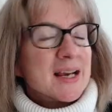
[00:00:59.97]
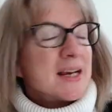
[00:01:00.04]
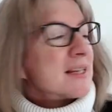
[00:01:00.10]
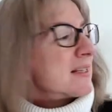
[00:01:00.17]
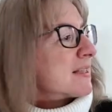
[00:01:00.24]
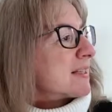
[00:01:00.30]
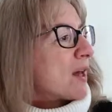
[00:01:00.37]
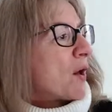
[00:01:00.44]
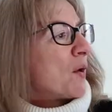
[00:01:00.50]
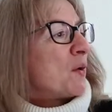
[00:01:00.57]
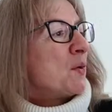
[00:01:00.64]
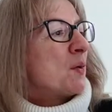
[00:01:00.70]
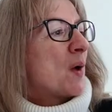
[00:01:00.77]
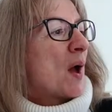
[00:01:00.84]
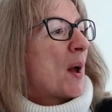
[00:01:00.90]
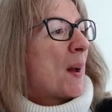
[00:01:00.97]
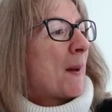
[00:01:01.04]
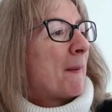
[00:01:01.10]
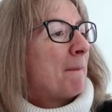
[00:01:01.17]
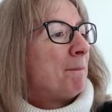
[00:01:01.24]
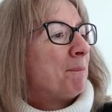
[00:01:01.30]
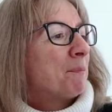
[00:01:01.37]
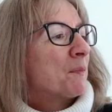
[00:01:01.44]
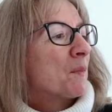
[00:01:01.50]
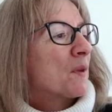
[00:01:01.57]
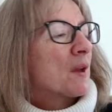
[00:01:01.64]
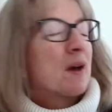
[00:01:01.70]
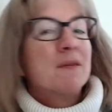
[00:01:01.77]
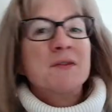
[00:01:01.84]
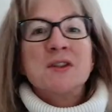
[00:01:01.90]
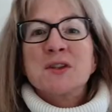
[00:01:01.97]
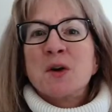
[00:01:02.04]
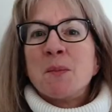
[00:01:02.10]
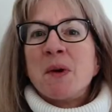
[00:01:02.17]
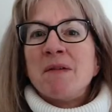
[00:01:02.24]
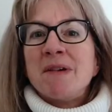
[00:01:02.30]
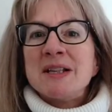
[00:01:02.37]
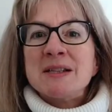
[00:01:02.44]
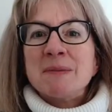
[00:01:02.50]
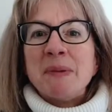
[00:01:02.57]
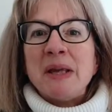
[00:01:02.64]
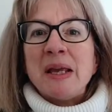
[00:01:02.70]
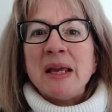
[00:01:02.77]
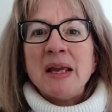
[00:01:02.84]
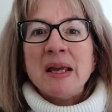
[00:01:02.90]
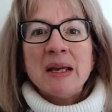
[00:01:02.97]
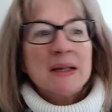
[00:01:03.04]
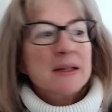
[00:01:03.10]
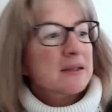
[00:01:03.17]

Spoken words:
So I've just got my recipe here.